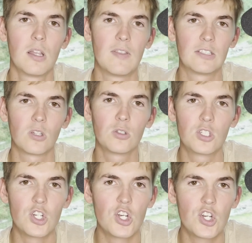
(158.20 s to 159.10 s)
that's all
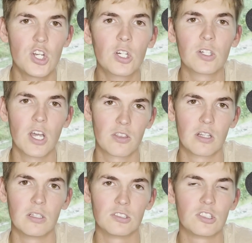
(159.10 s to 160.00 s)
just sheer
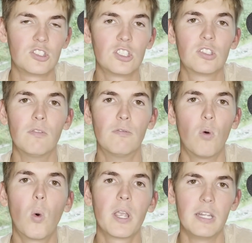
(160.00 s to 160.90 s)
nothingness. It's just a
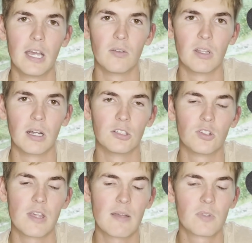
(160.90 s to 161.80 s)
void down there,
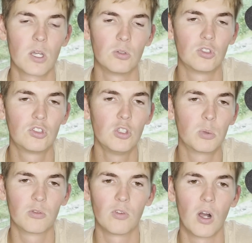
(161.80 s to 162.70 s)
so they have to go
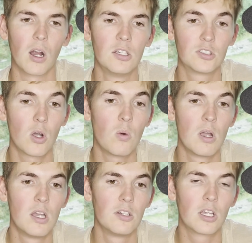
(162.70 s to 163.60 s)
super far. So
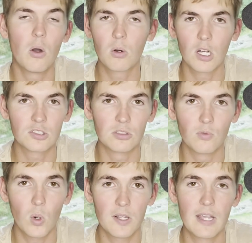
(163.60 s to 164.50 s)
to go across this
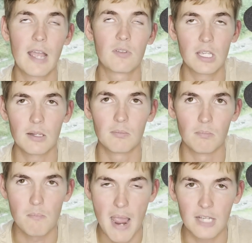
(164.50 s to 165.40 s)
void, they have to get
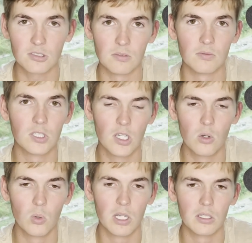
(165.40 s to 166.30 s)
massive to go
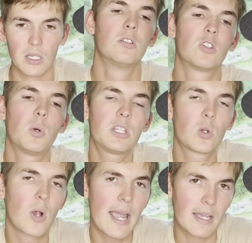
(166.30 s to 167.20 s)
quickly. So what the
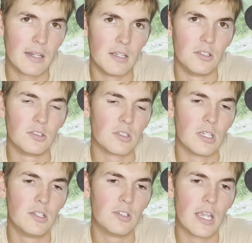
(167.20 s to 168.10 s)
Kraken is,
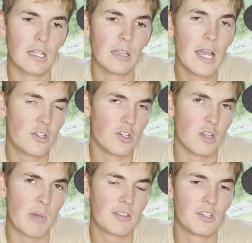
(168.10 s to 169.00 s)
is a legend
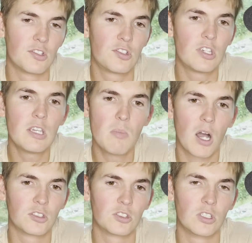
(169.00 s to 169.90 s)
about this sea
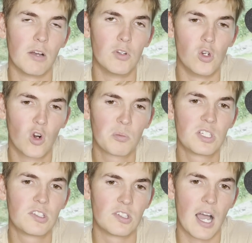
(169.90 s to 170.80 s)
monster of
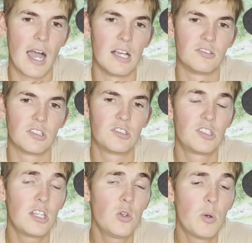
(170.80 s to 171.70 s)
enormous size that's
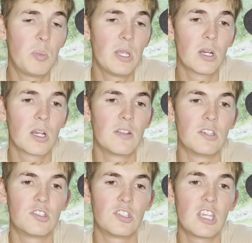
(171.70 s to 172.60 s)
said to appear in
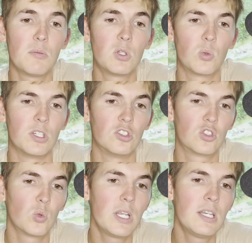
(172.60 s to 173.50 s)
the sea between
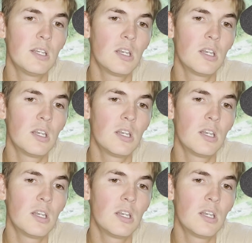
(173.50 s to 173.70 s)
Sweden,